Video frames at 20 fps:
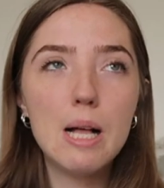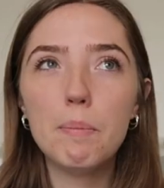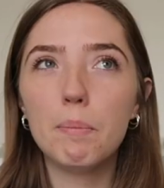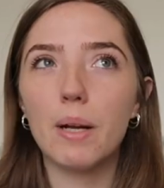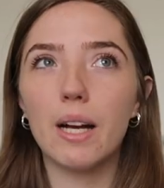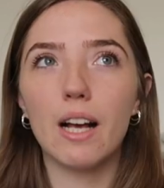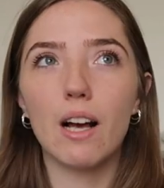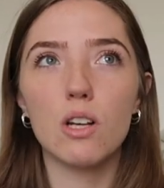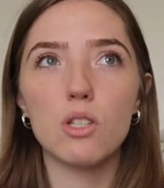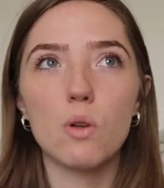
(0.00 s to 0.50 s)

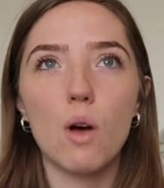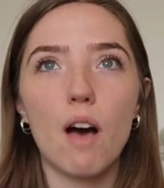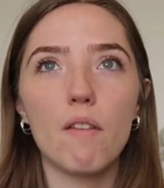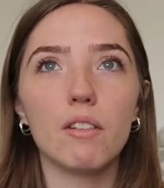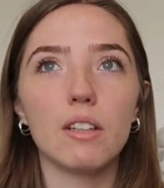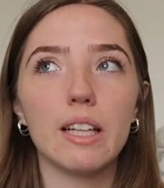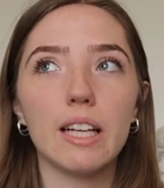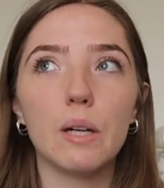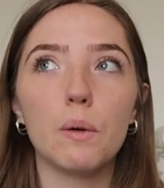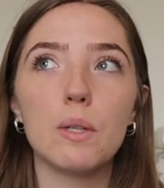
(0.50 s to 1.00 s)
But I also have
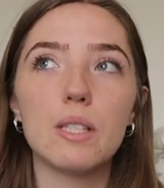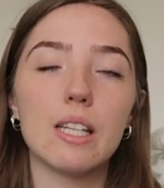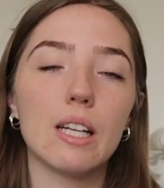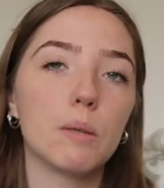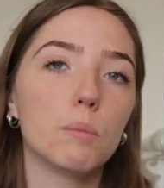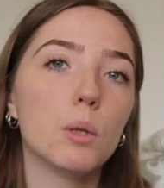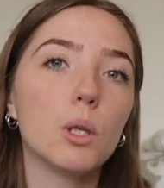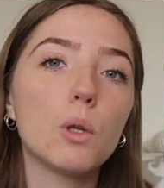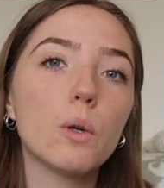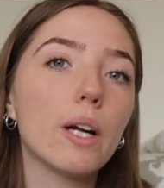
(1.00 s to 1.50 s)
a
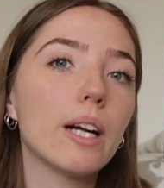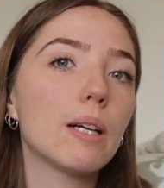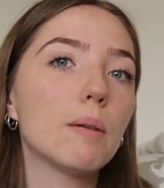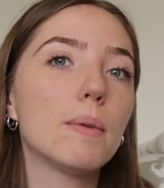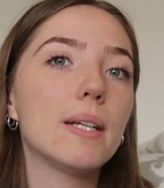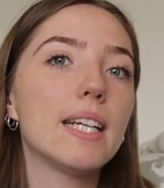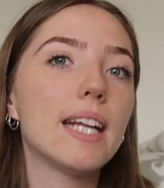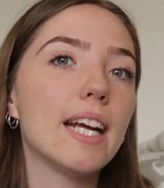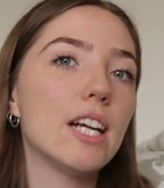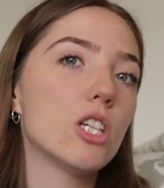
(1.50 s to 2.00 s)
linguistic book
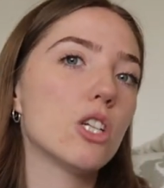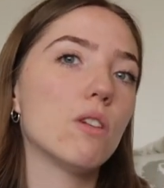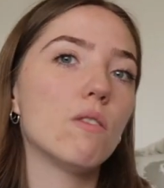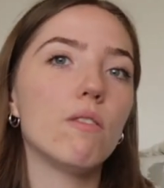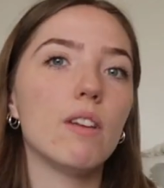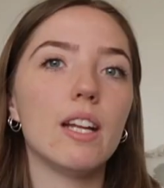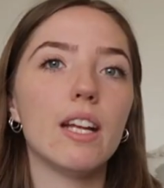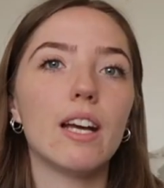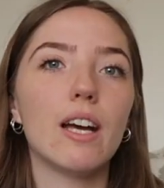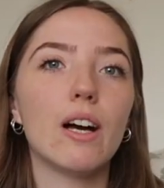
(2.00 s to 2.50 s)
recommendation
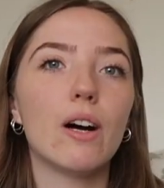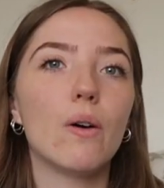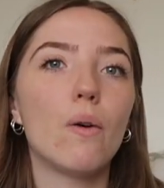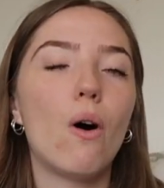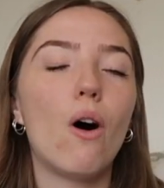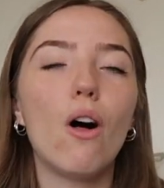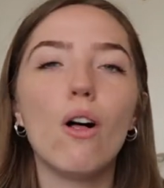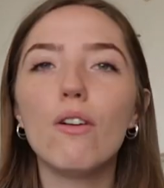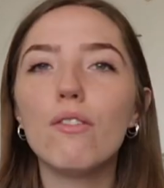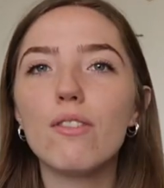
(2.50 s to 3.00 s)
video,
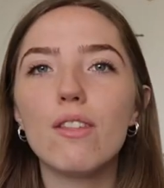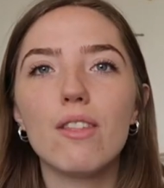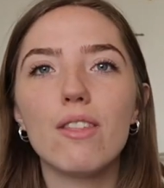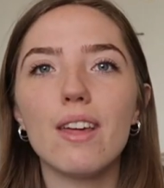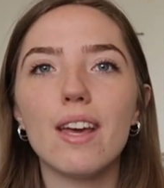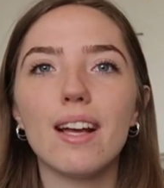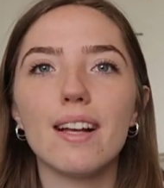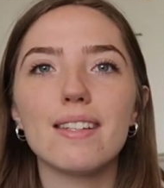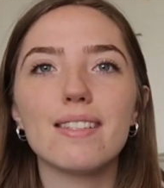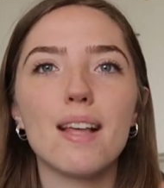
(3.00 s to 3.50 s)
all of the
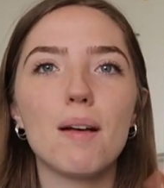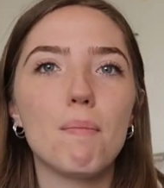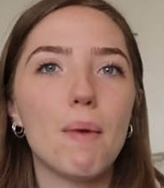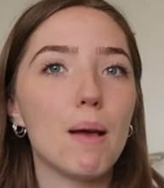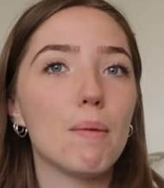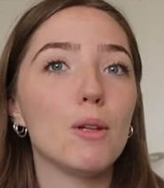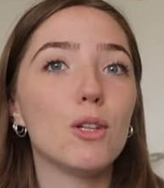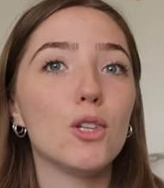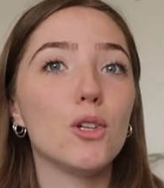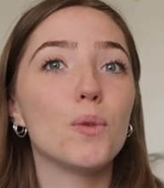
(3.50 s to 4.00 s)
things that
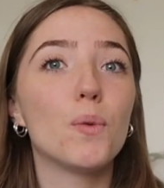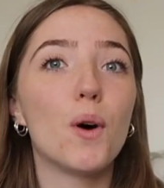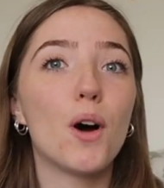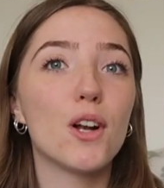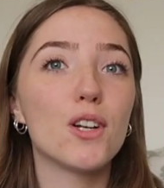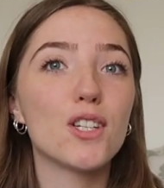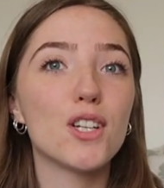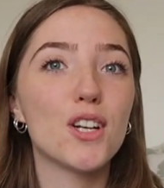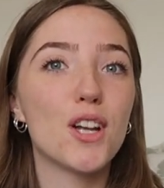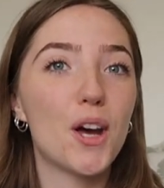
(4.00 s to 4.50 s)
maybe you
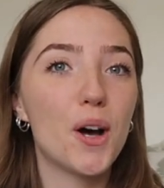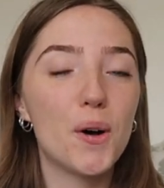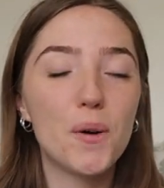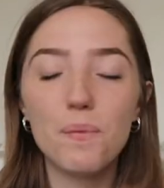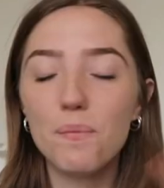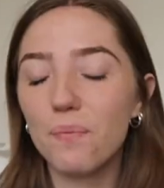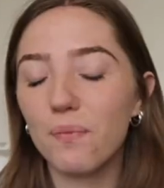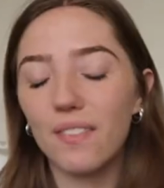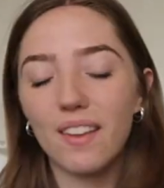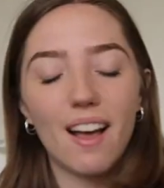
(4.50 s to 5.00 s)
want to
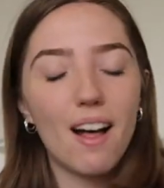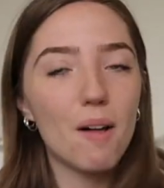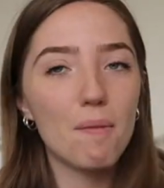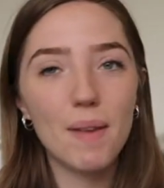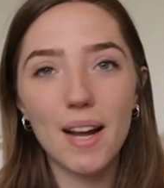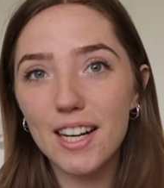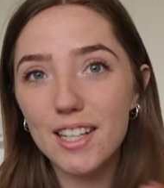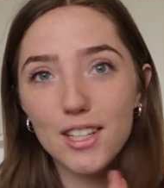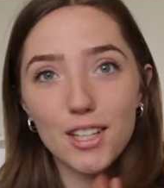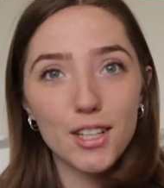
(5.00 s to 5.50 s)
know. I'll
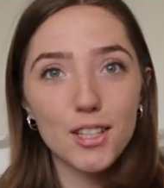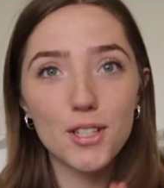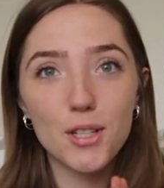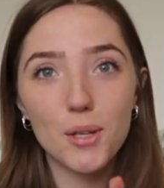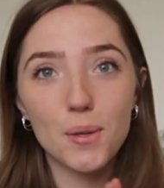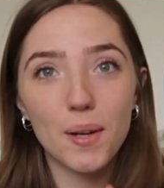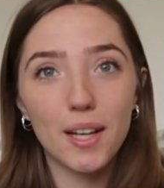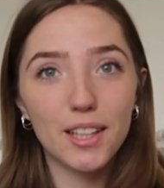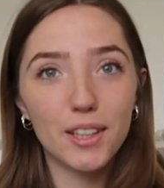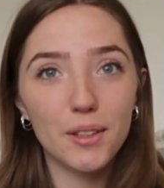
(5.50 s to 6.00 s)
make sure
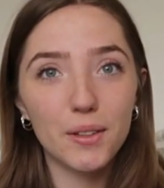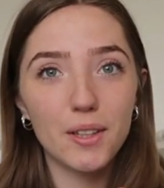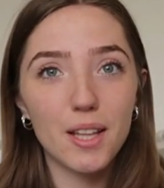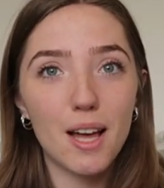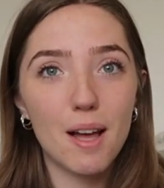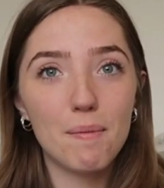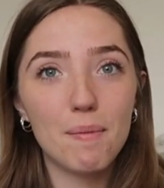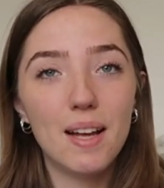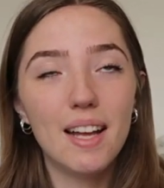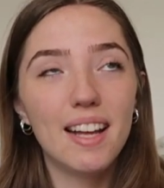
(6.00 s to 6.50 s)
to include
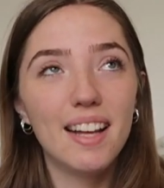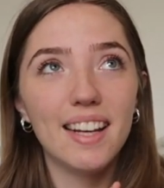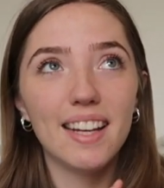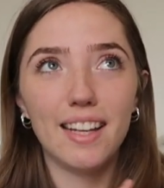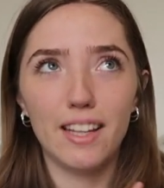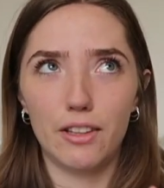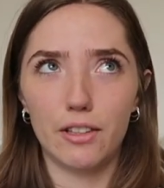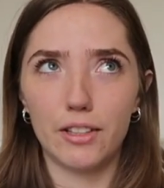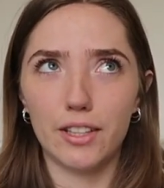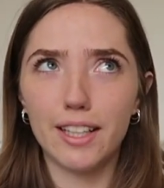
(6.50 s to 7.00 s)
them
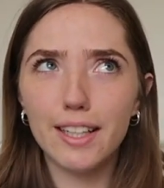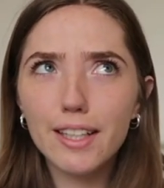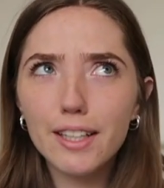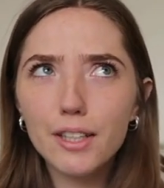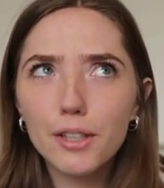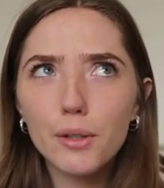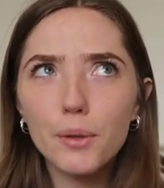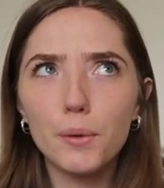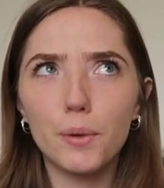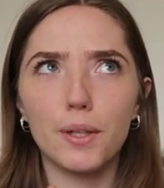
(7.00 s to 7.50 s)
either
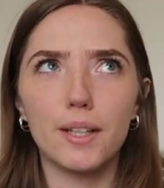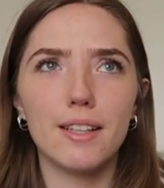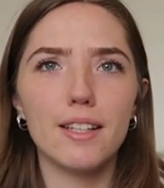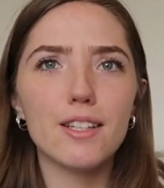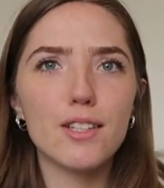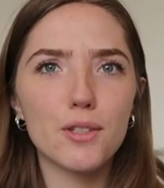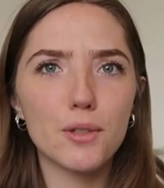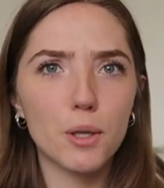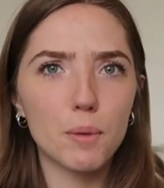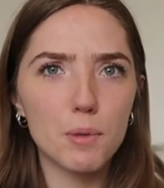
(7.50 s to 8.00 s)
here or in the
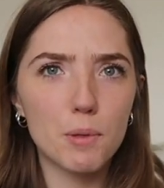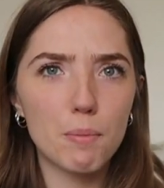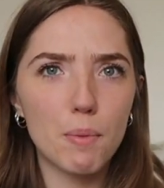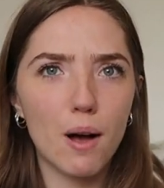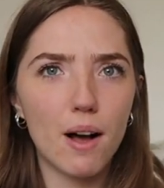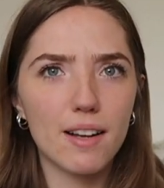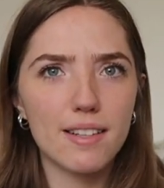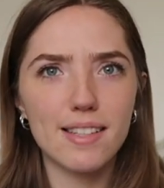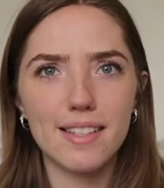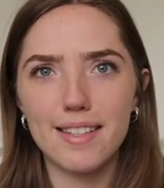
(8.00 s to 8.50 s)
description
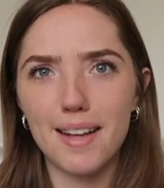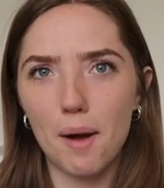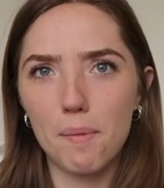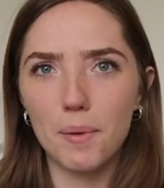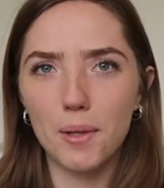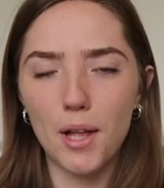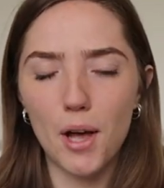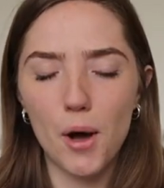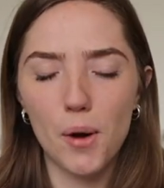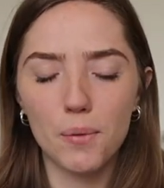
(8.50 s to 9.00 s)
box down
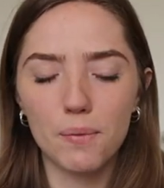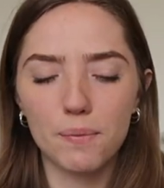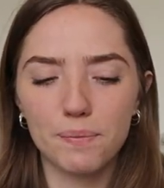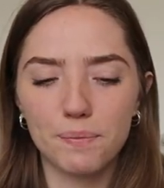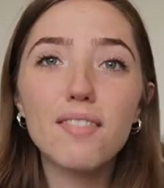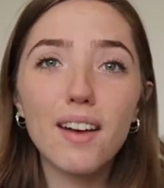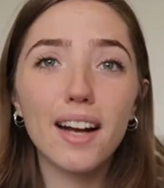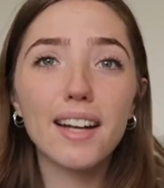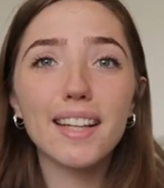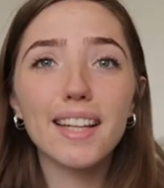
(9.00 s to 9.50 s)
below.
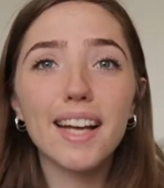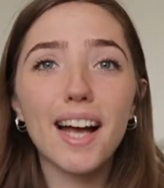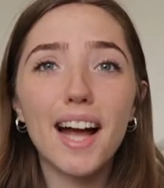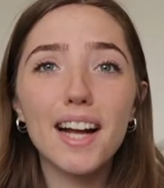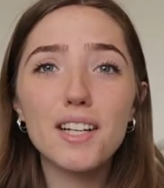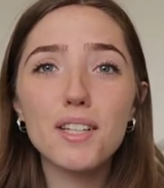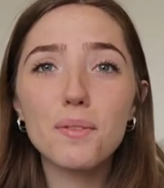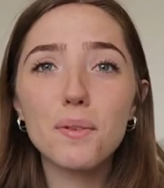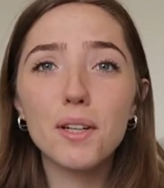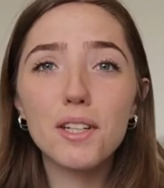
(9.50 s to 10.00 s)
Finally,
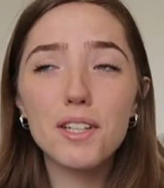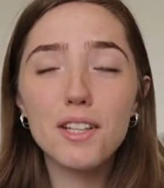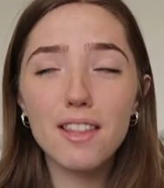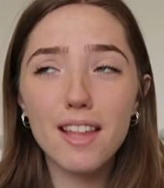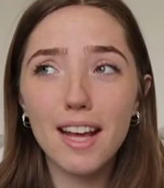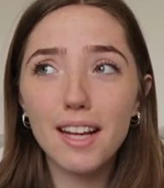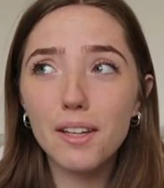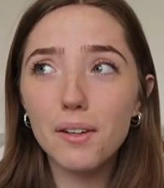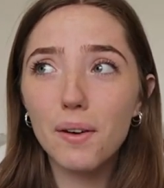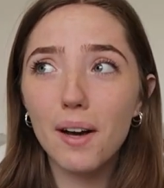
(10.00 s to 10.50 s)
I just wanted to
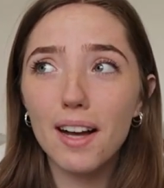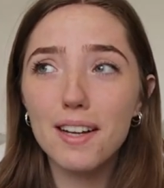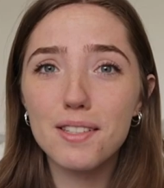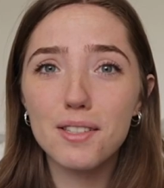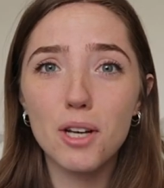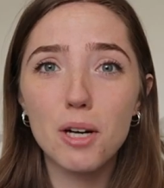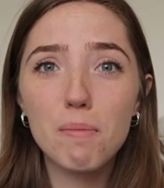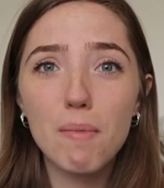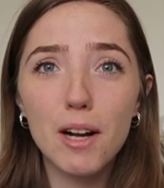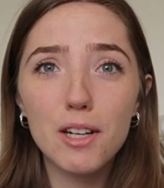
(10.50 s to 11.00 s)
thank you guys
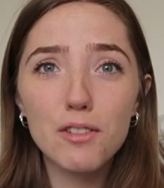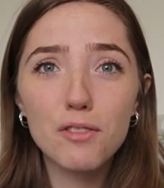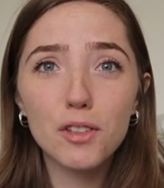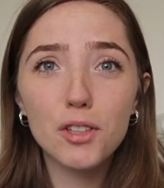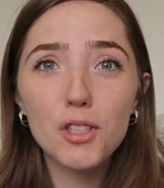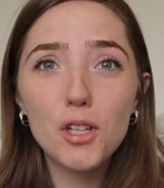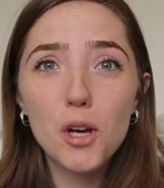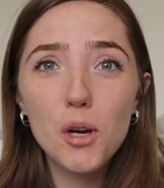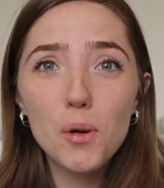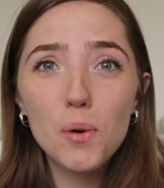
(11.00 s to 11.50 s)
so much
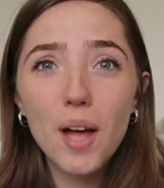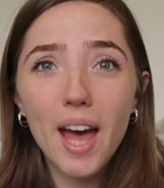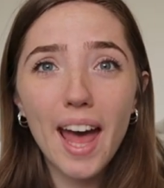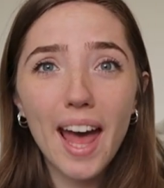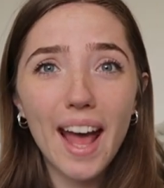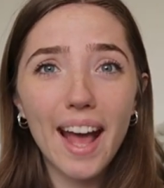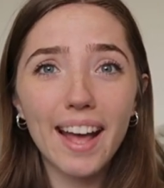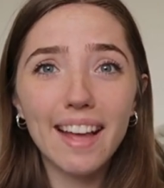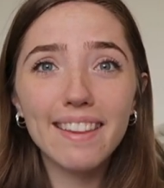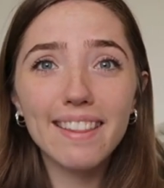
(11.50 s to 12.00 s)
for two
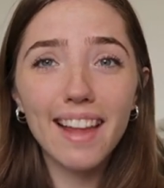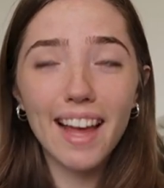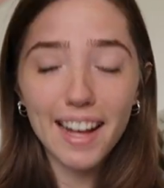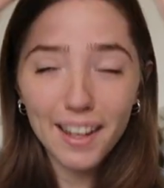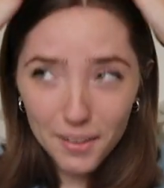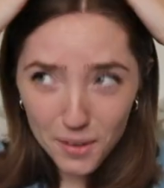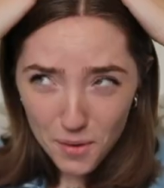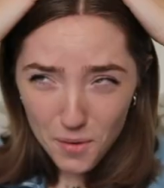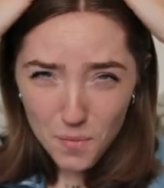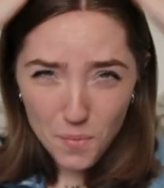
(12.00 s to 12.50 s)
K.
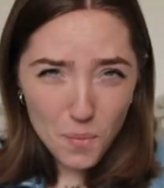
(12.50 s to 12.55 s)
Like,